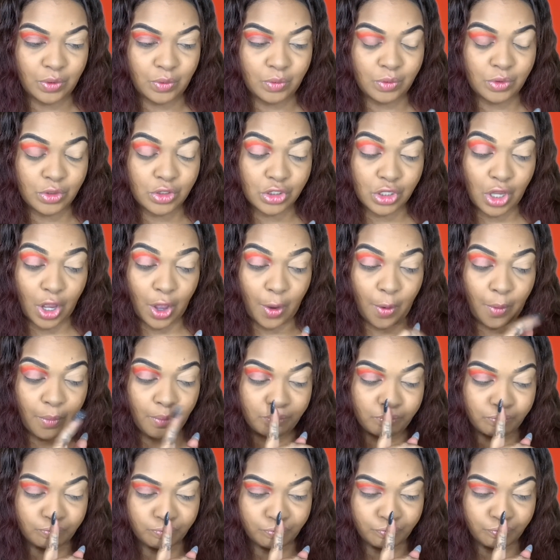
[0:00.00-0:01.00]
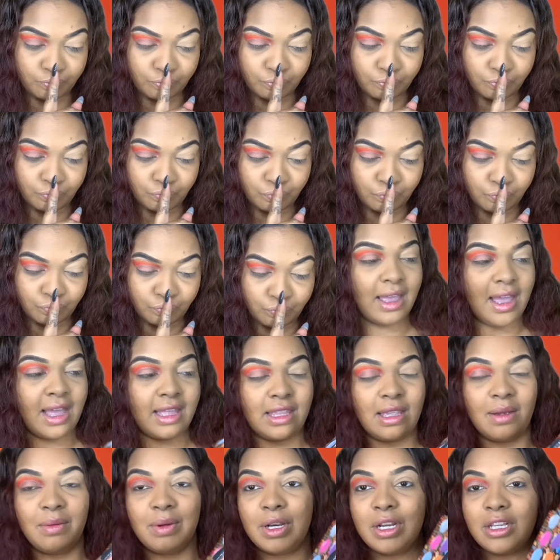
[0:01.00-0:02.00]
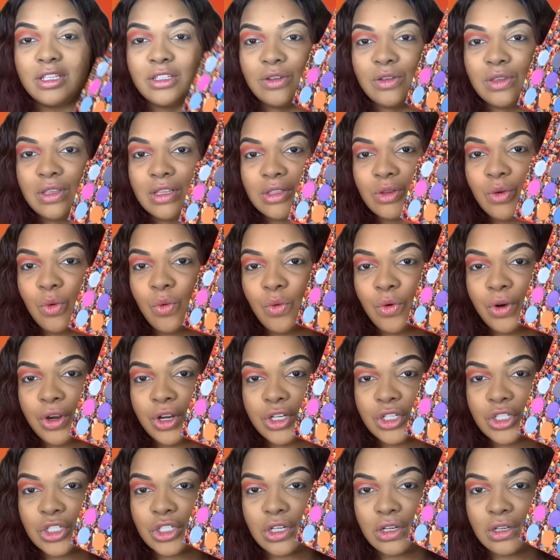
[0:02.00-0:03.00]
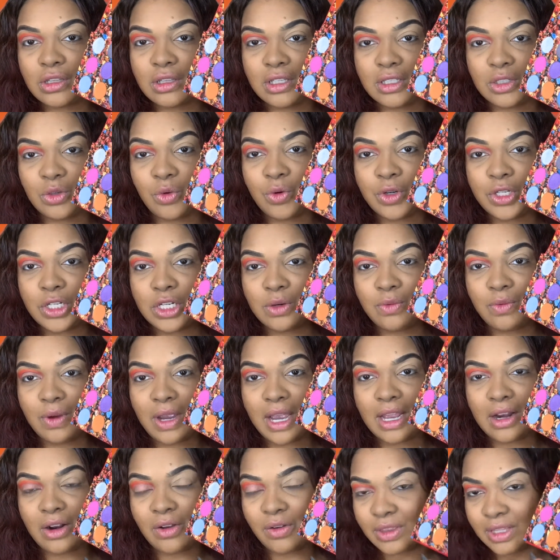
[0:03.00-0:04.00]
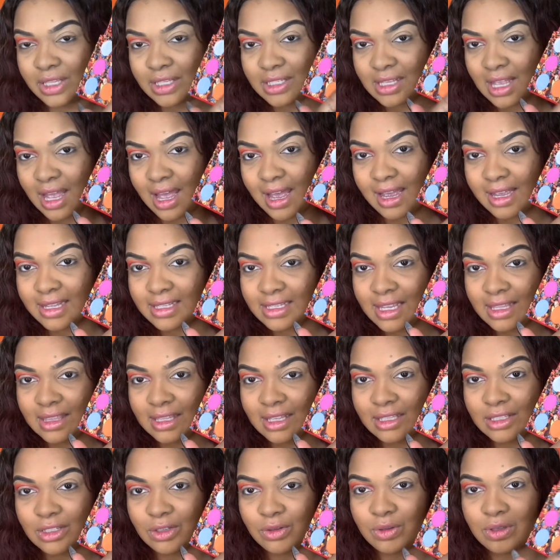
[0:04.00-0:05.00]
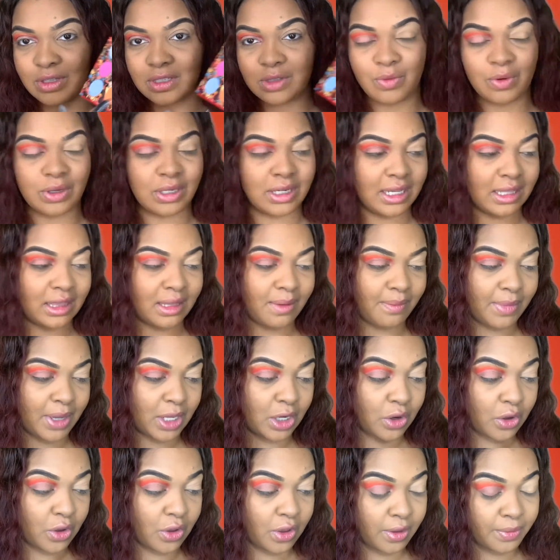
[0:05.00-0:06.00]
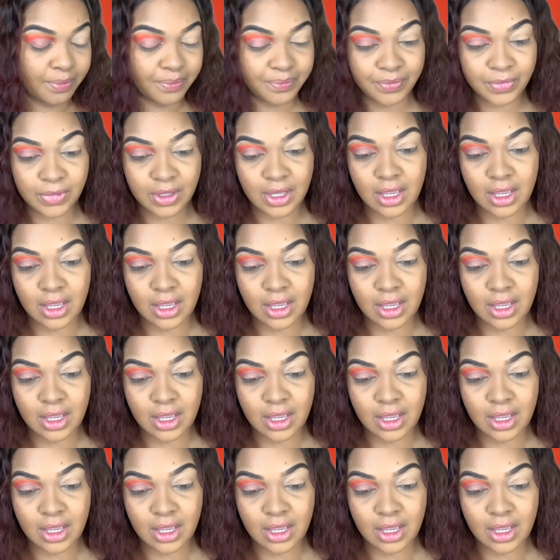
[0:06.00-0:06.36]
So and then we're gonna do this orangey red on the sides, and then do this one in the middle.